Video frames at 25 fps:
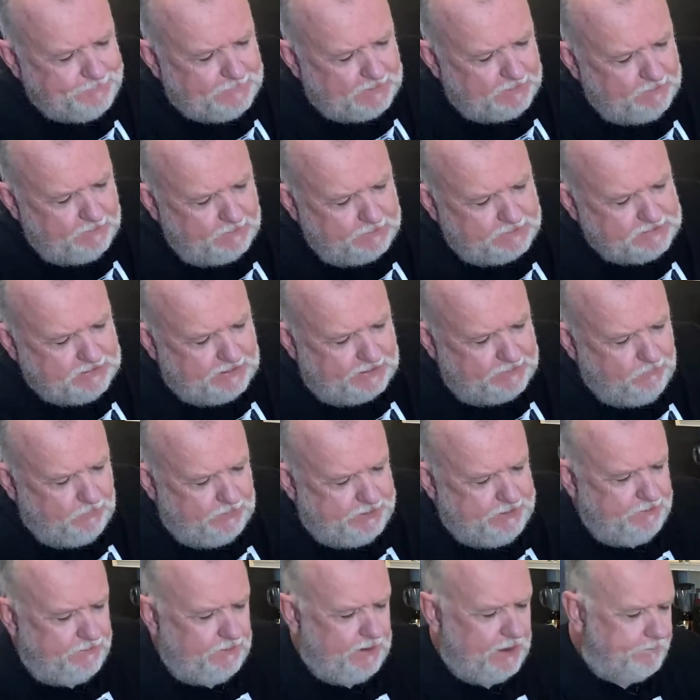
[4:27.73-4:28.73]
Looks like we're
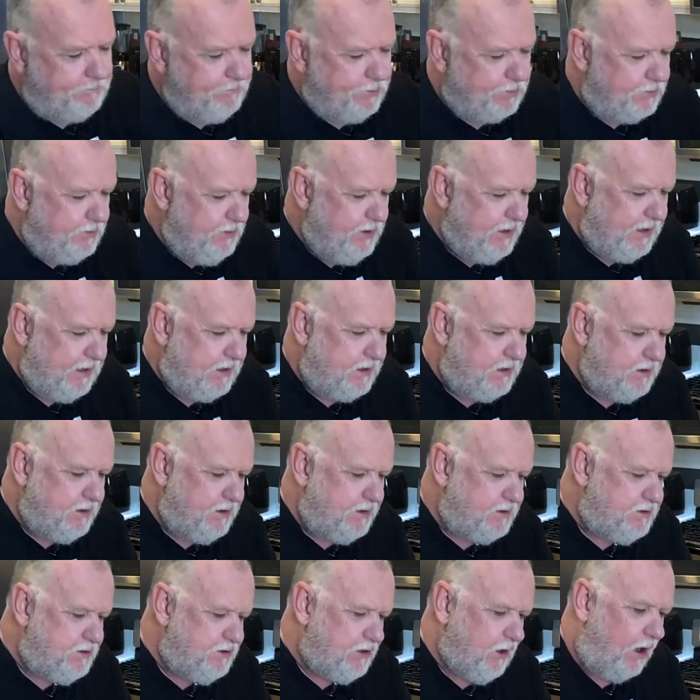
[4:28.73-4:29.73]
doing a pretty
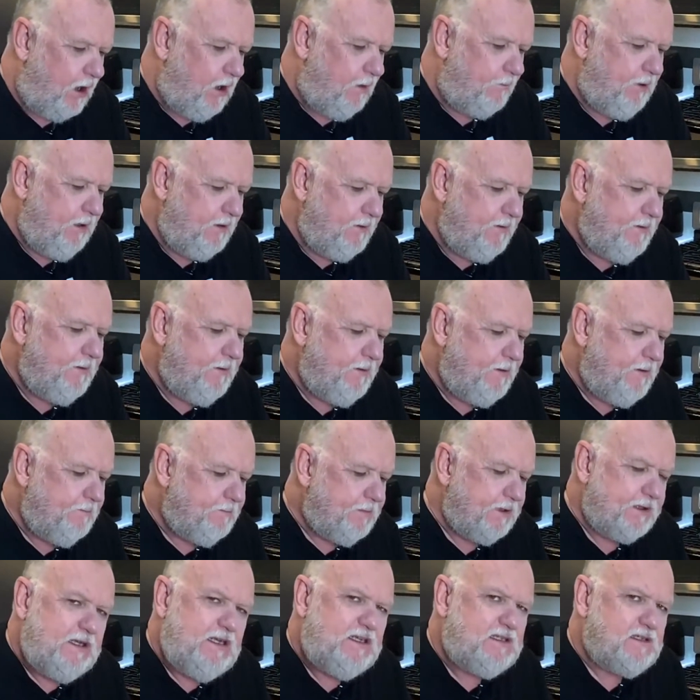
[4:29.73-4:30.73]
good job,
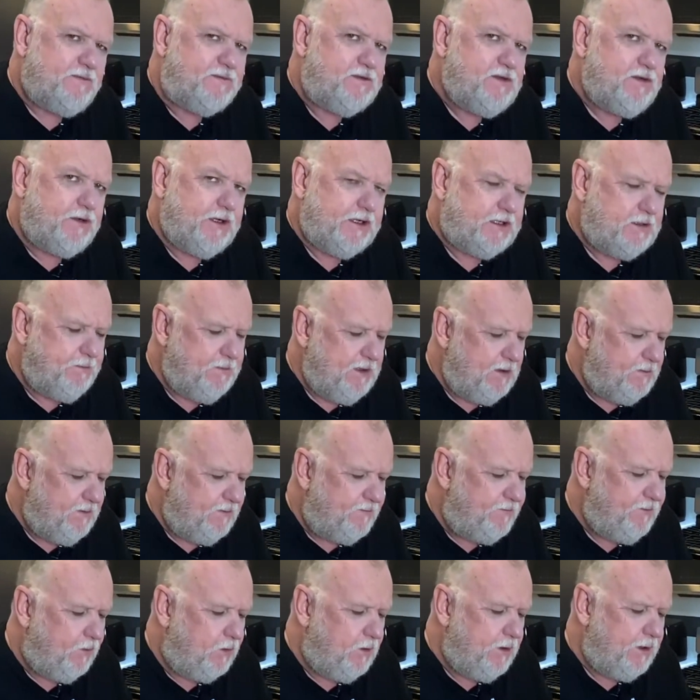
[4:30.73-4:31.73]
but these have tricked me
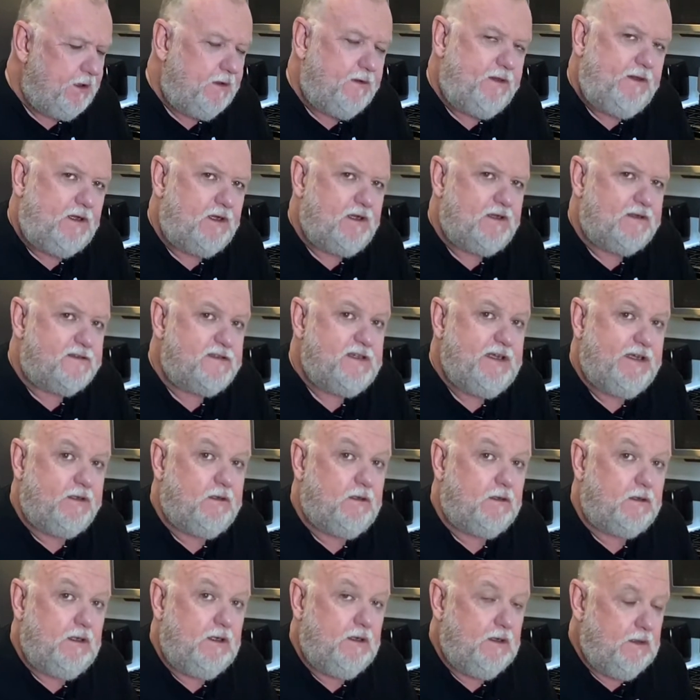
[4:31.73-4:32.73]
before. You think you're
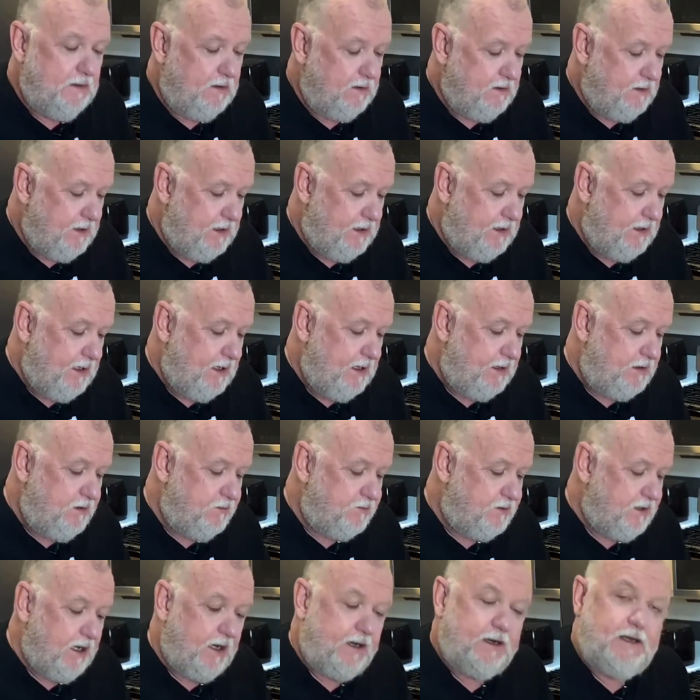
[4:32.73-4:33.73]
sealed and then you
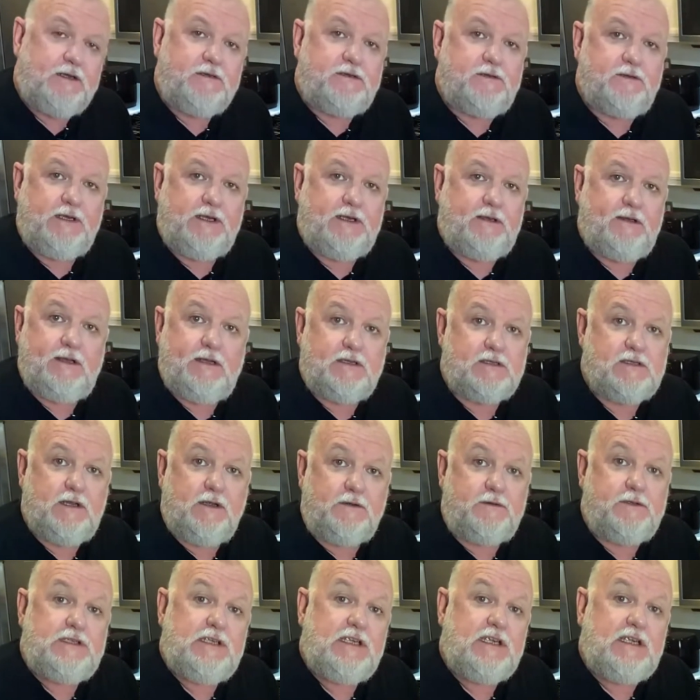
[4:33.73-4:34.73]
cut into it and there's
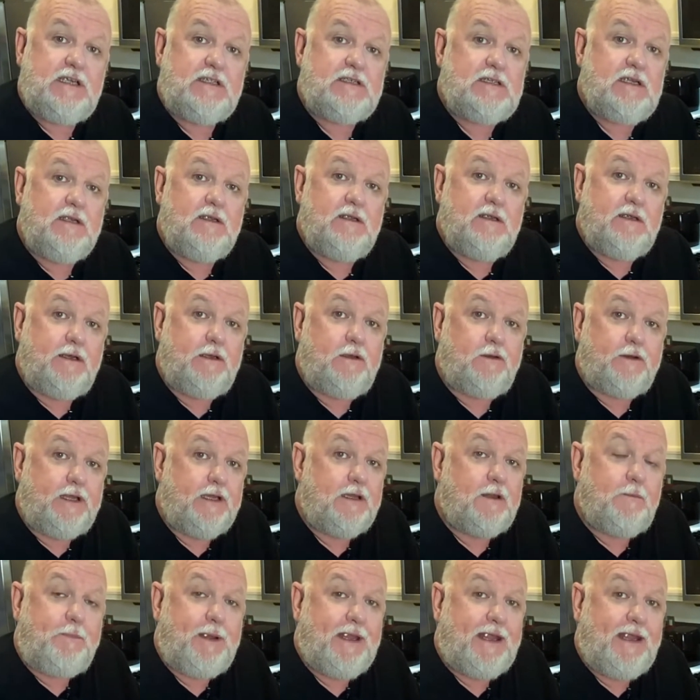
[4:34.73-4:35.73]
no cheese, and you look in
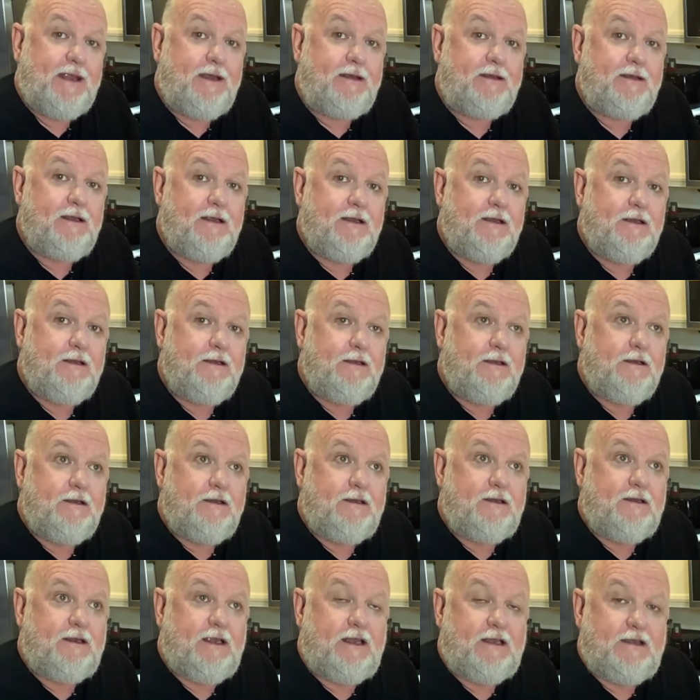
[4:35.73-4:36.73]
the pan
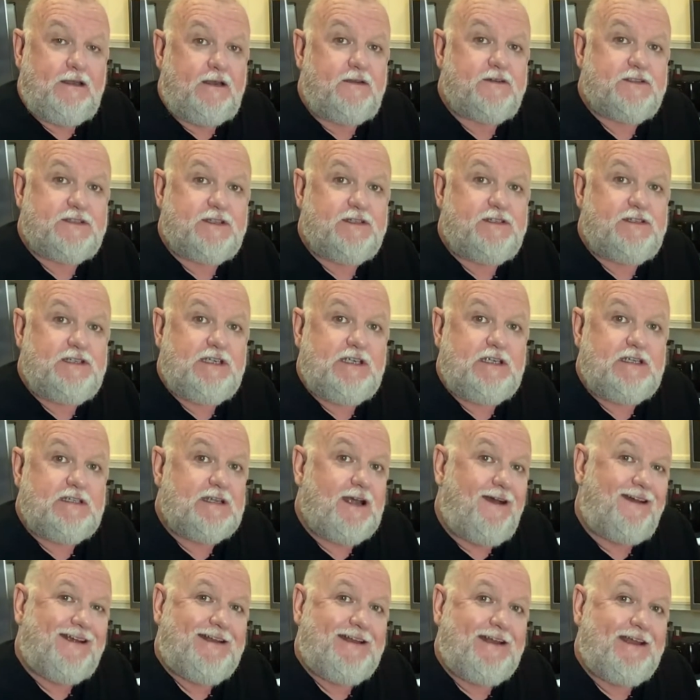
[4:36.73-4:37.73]
and there's the cheese
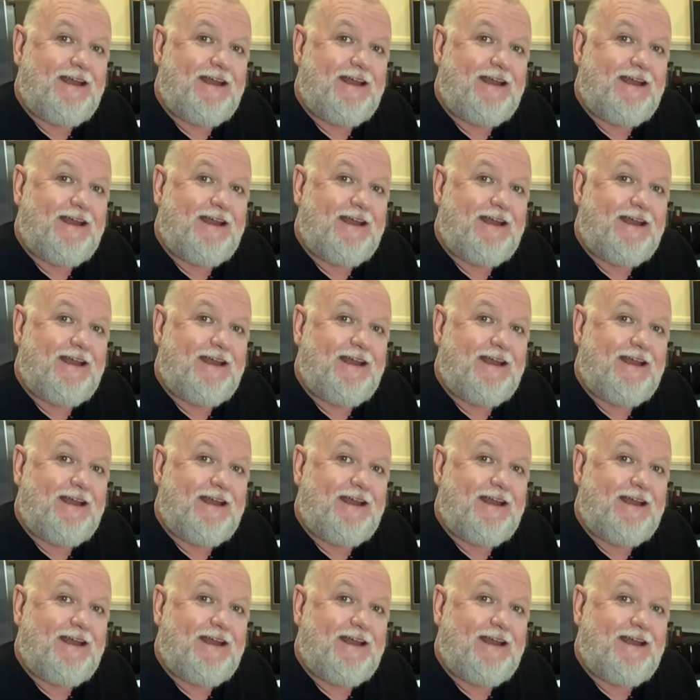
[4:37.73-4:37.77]
hiding